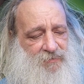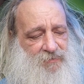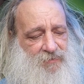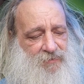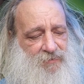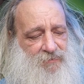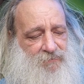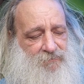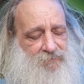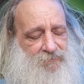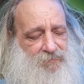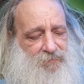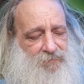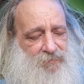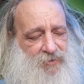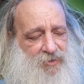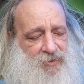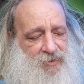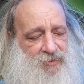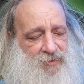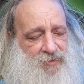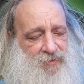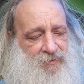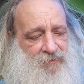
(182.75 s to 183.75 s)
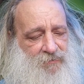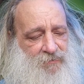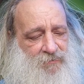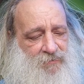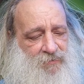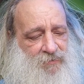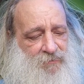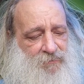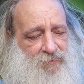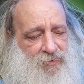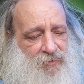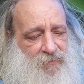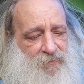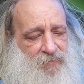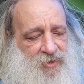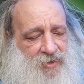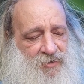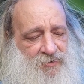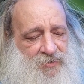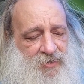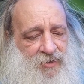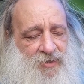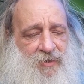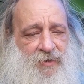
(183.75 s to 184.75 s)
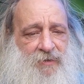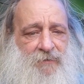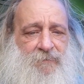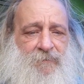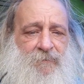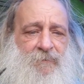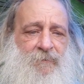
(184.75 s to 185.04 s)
I'm kind of horrible about that.